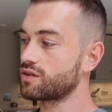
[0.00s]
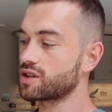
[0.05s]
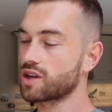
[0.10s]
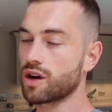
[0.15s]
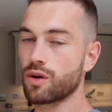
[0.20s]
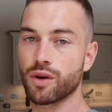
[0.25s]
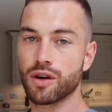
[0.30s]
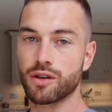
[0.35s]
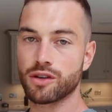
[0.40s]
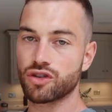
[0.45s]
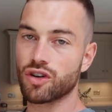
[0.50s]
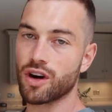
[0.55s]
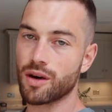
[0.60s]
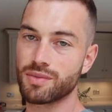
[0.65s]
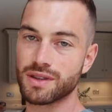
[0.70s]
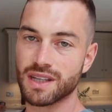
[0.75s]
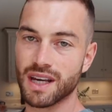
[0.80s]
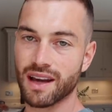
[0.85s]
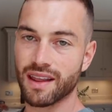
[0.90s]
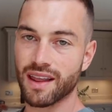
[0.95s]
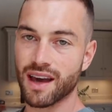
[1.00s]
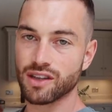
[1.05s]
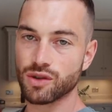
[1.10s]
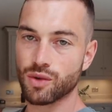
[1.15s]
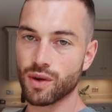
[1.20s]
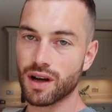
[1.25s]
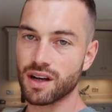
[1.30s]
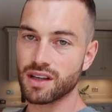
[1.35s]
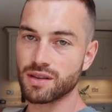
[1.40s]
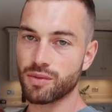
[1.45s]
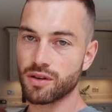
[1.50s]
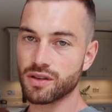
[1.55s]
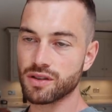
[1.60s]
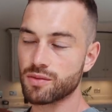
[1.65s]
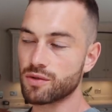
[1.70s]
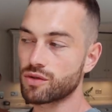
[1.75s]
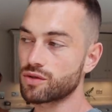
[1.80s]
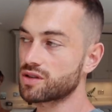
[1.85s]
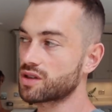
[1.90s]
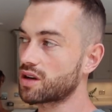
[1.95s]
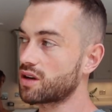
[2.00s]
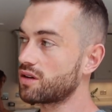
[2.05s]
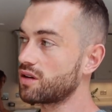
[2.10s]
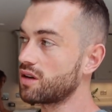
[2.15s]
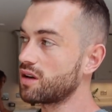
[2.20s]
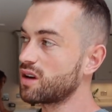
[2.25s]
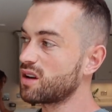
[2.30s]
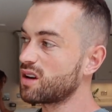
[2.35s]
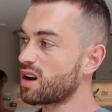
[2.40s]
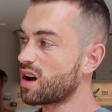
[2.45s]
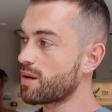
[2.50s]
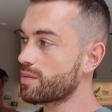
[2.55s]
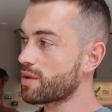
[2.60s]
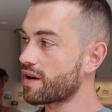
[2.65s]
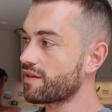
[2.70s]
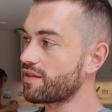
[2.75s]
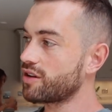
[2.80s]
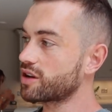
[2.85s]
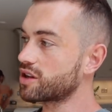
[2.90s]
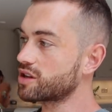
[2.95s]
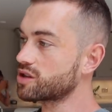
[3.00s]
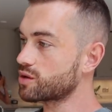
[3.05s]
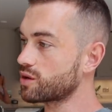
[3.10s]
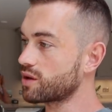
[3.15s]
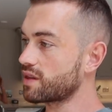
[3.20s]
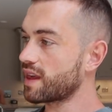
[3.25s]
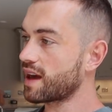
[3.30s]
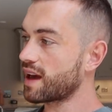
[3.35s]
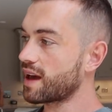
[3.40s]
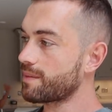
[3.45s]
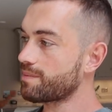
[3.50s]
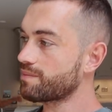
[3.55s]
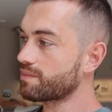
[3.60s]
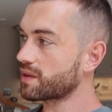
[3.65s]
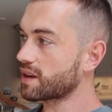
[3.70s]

So I want to try and protect that as quickly as possible. So I might have a look at doing that.